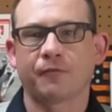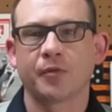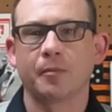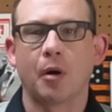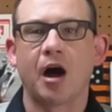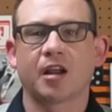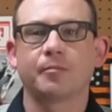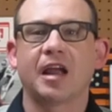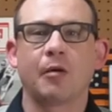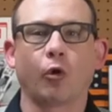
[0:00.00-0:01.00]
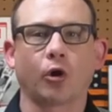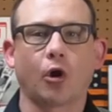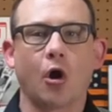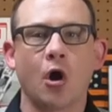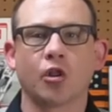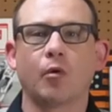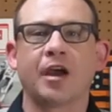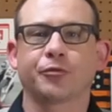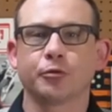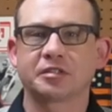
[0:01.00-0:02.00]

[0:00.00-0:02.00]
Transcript: from the bottom and work all the way through the